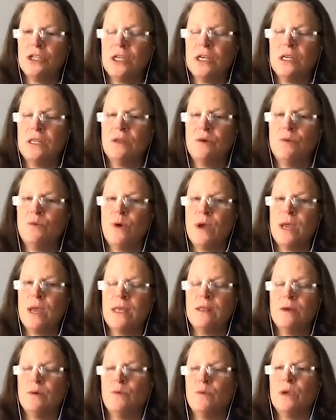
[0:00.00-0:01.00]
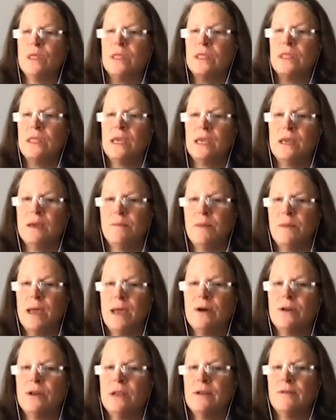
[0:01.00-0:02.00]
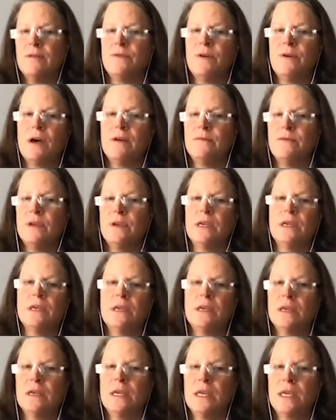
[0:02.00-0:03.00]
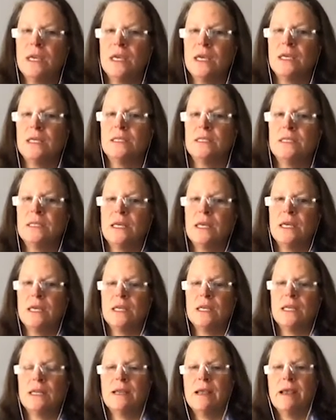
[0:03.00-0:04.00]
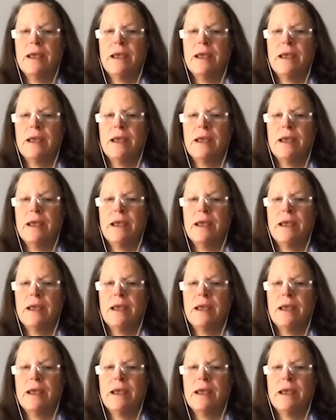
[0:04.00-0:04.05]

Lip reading: in the way that we think about involving kids in